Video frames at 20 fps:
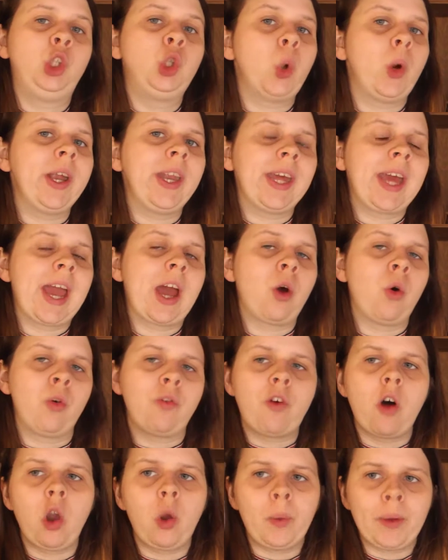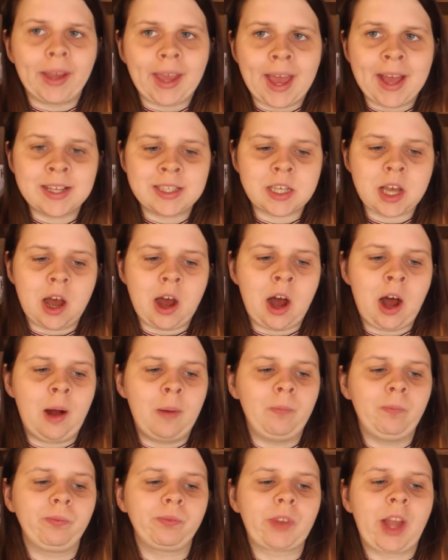joining it or following it,
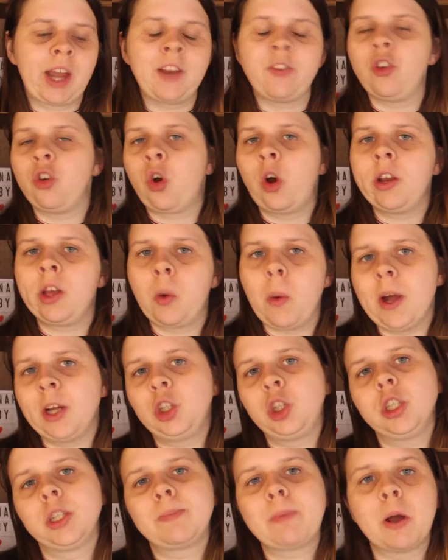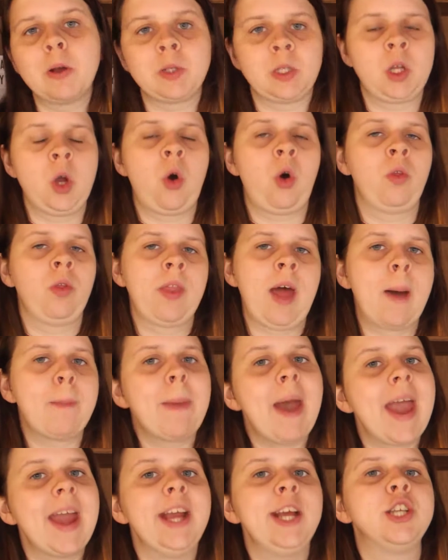and if you've got any questions, post it on that
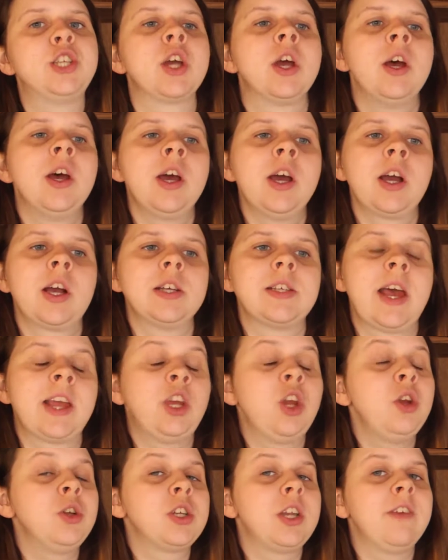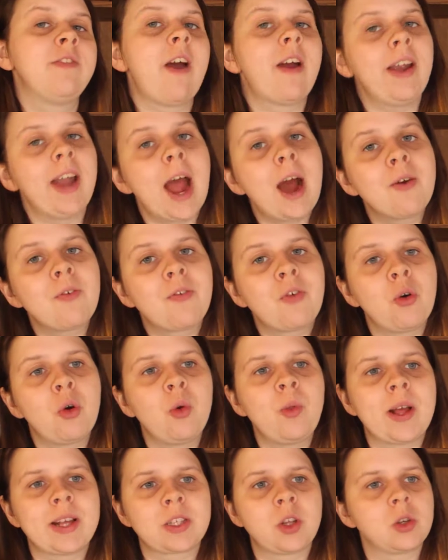page, because they're usually very helpful.
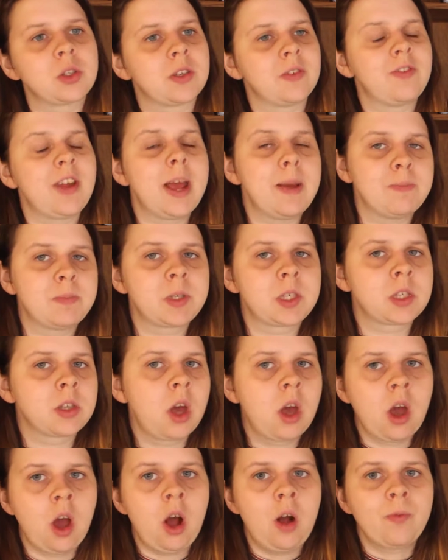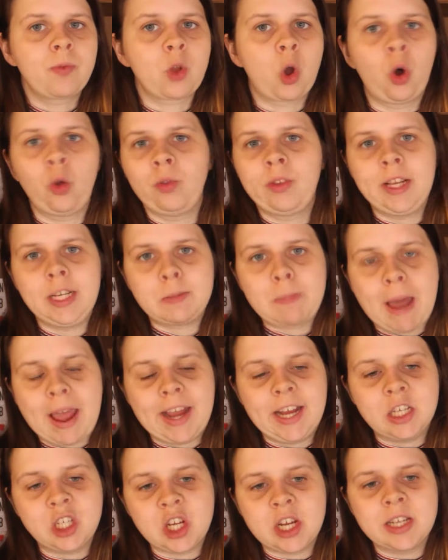There's lots of tips on these
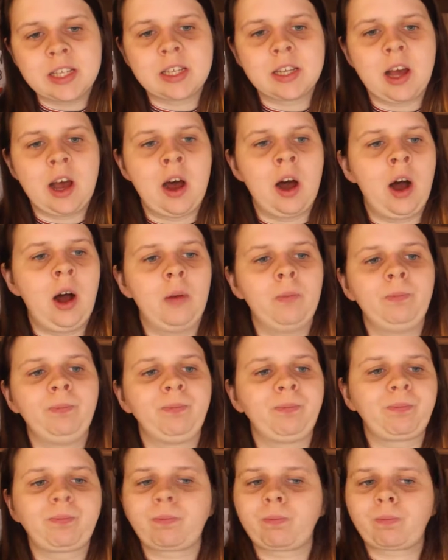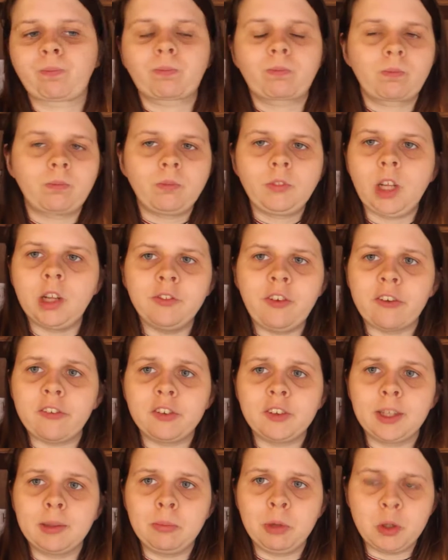pages for
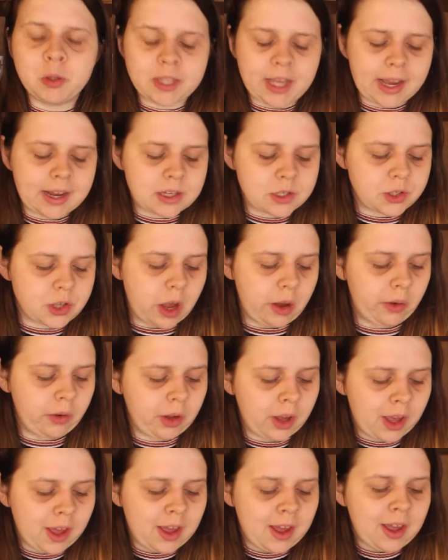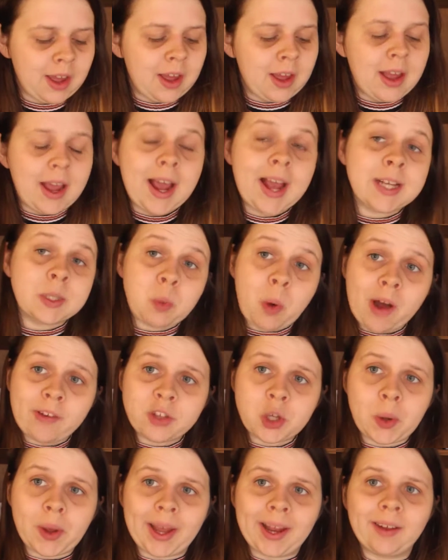everything music, so it's worth
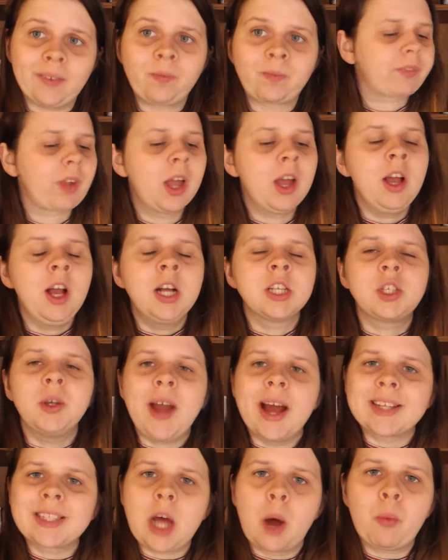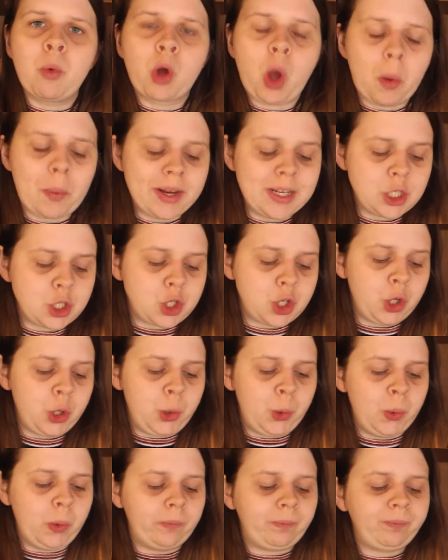doing. So next up we'll go
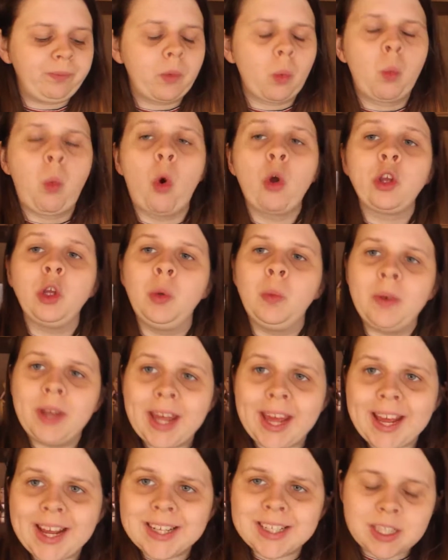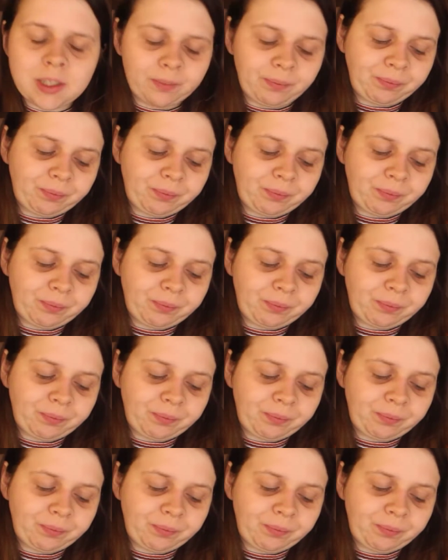into what you need.